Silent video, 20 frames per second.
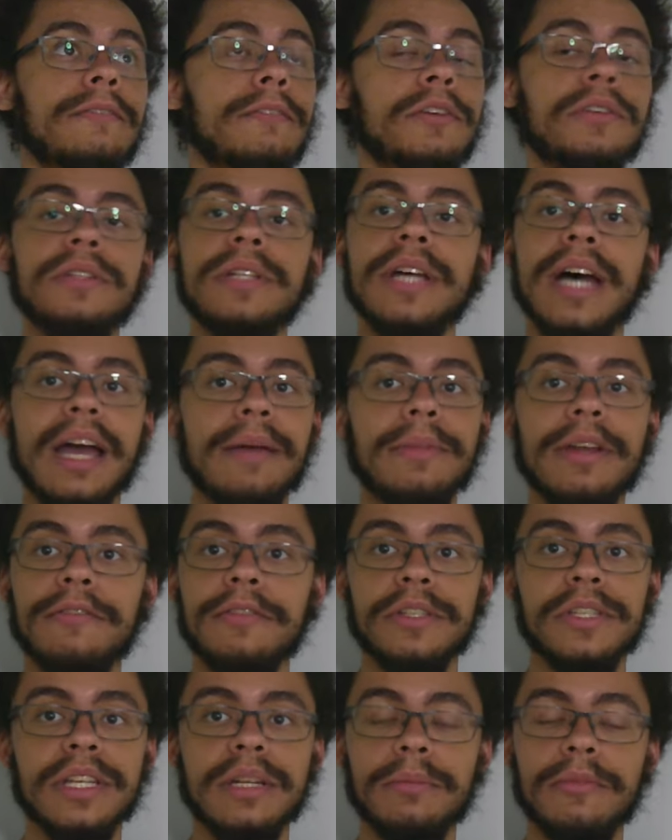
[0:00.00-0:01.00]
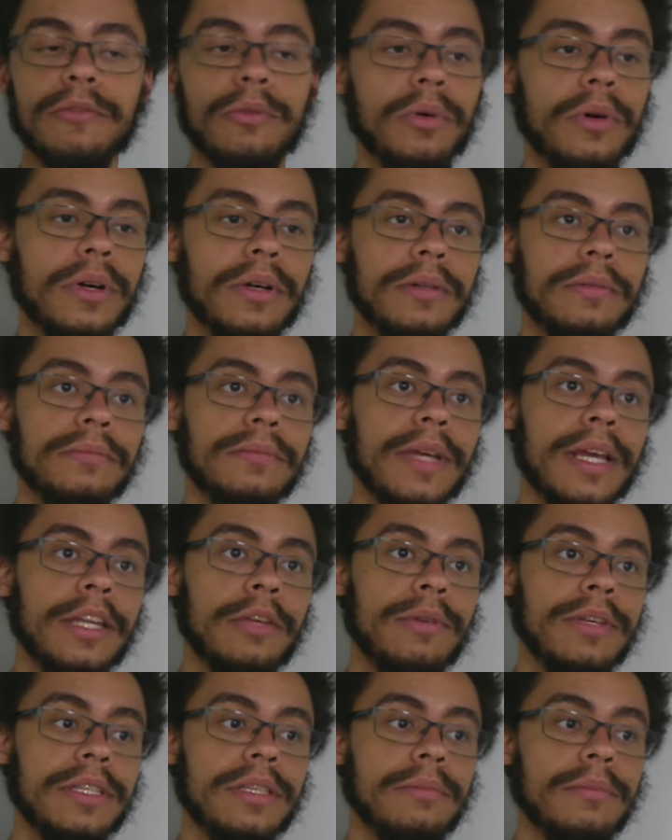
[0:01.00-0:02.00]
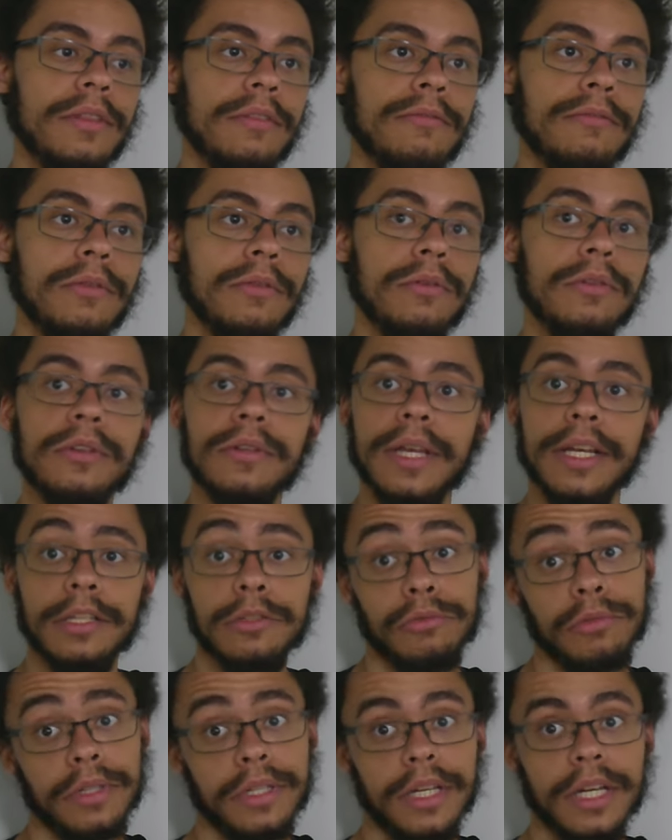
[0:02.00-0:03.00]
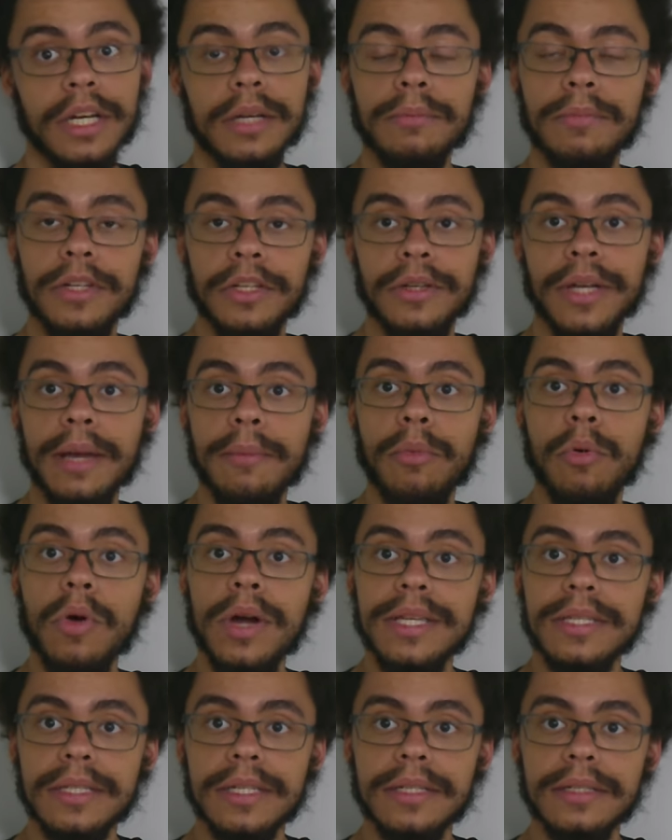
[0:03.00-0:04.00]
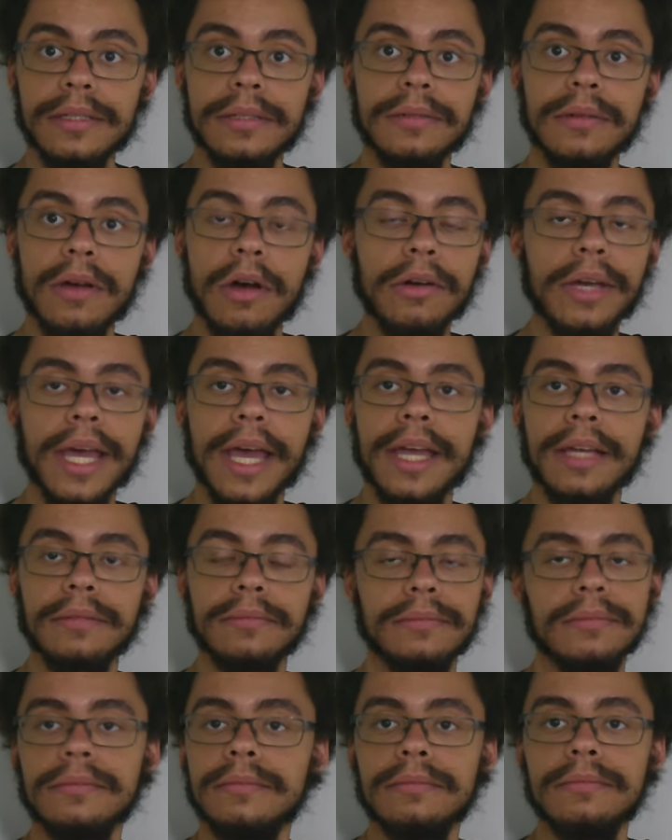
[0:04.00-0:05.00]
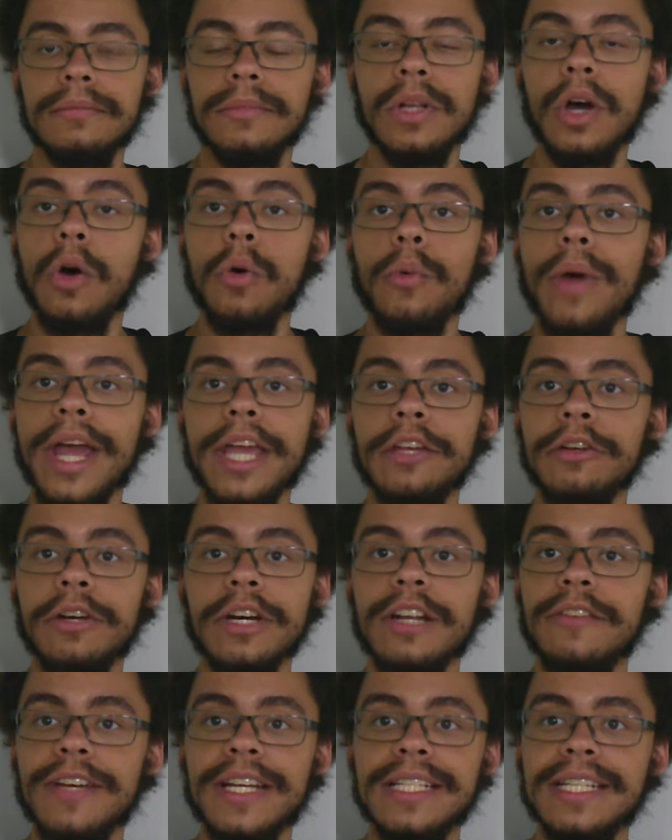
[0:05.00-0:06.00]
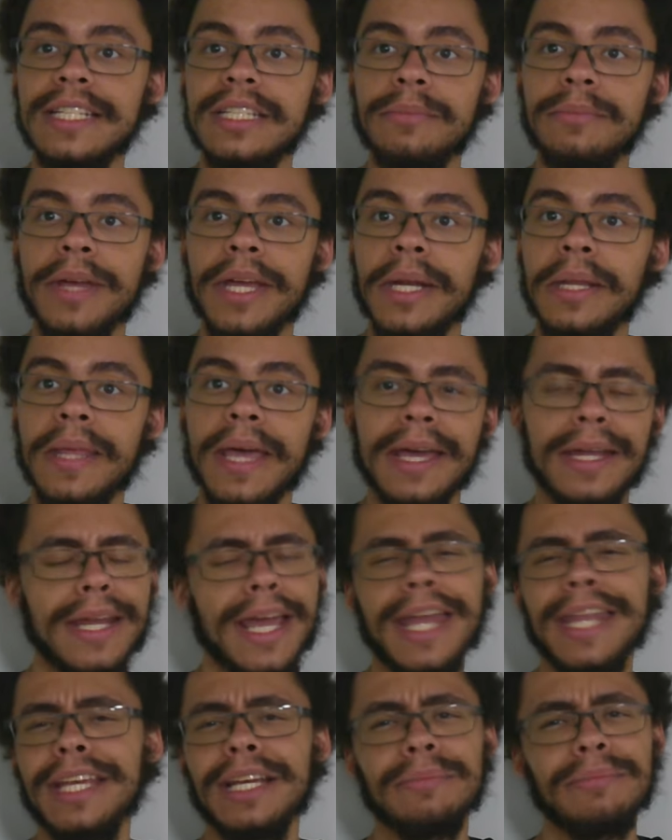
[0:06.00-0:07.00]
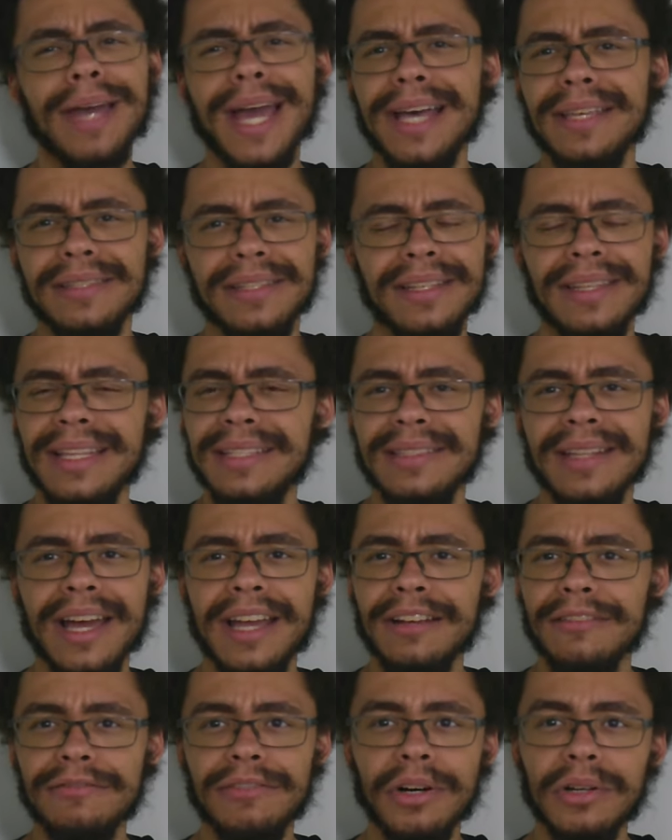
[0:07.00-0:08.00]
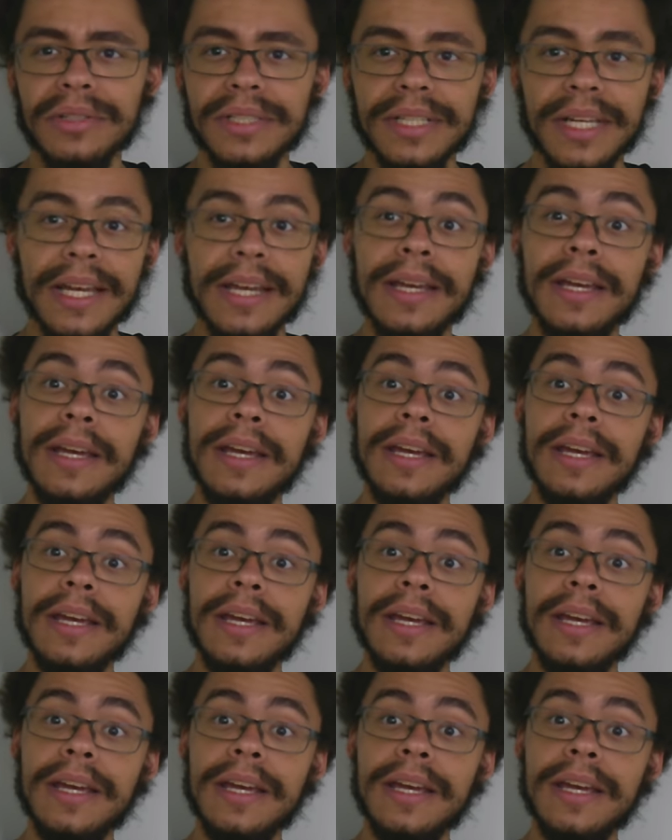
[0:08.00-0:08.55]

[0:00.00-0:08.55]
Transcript: first time, never seen it before, and you eat some of the food and you're like, it's really good, but you get poisoned. Okay, no way you could have anticipated that in any capacity. That's not your fault.